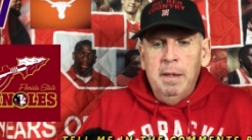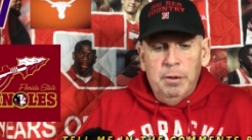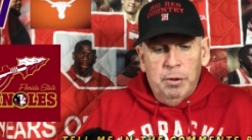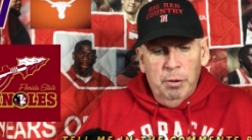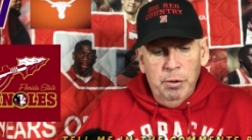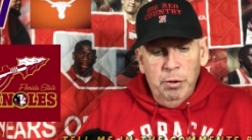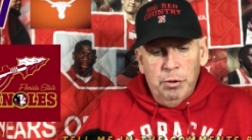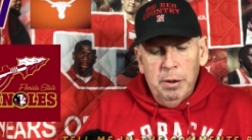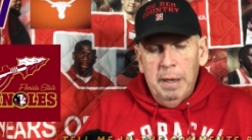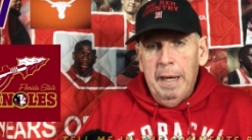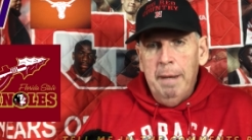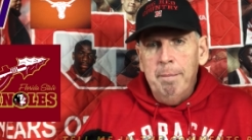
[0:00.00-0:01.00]
So you
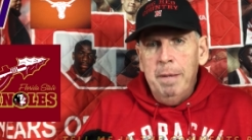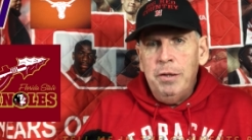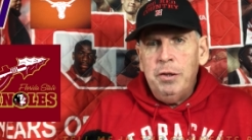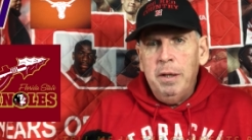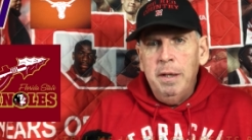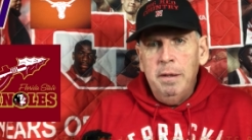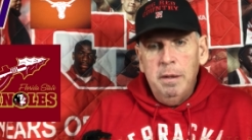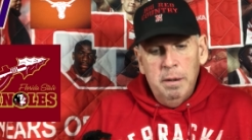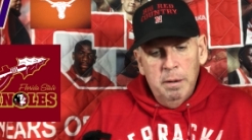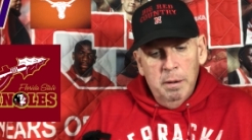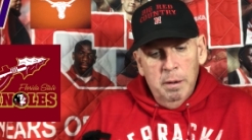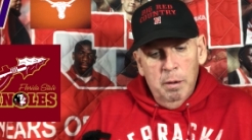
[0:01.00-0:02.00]
should have had Michigan,
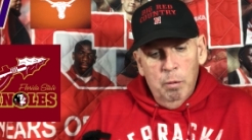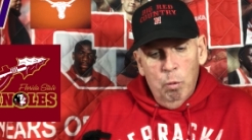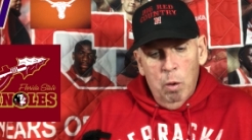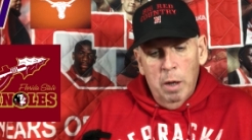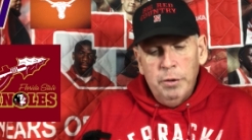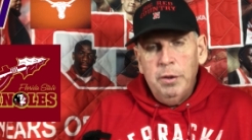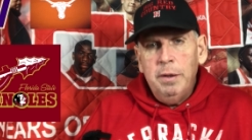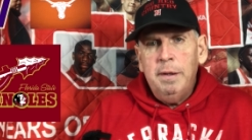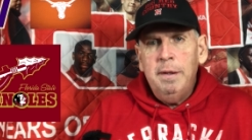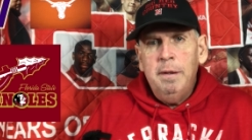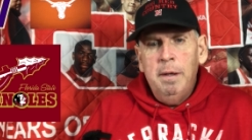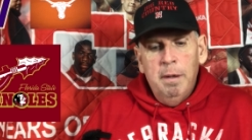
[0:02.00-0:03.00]

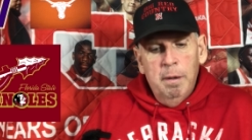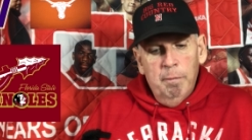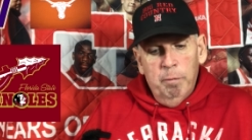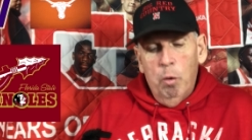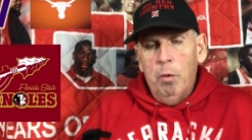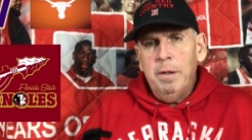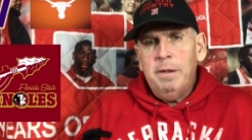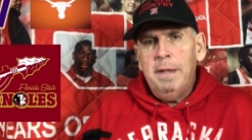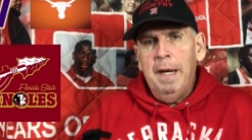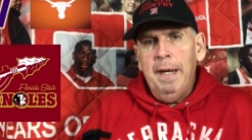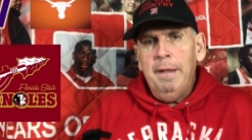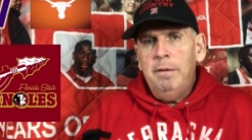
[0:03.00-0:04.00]
Washington, Florida
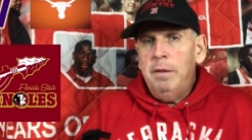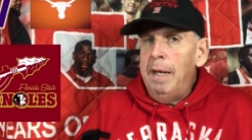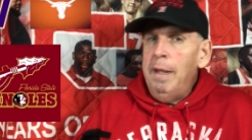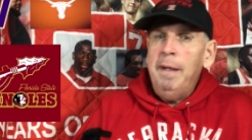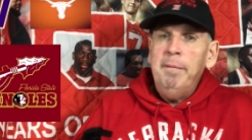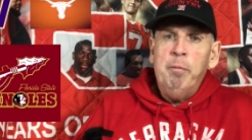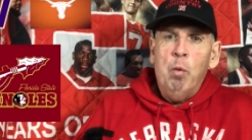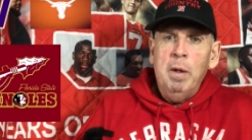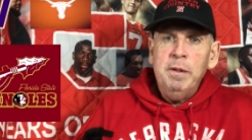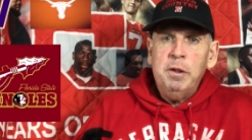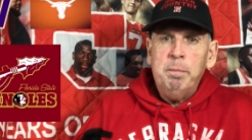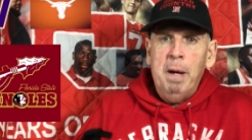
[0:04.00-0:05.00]
State. That leaves
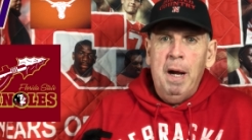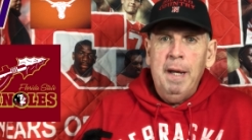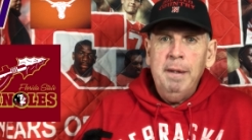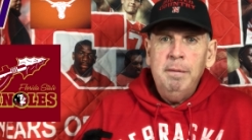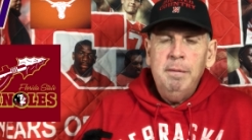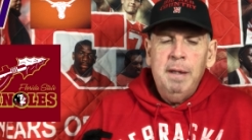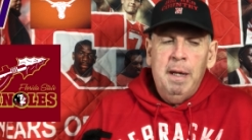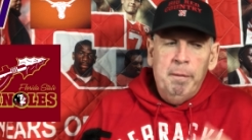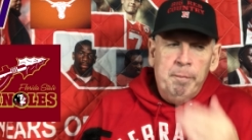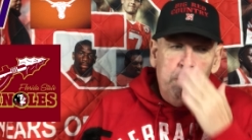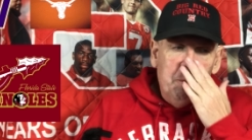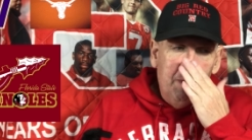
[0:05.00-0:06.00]
one spot.
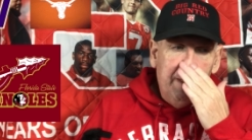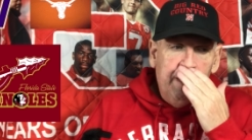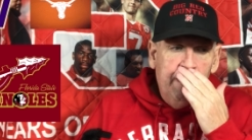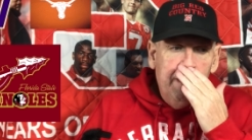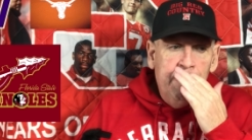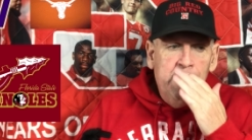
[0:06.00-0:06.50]
Now, if you want to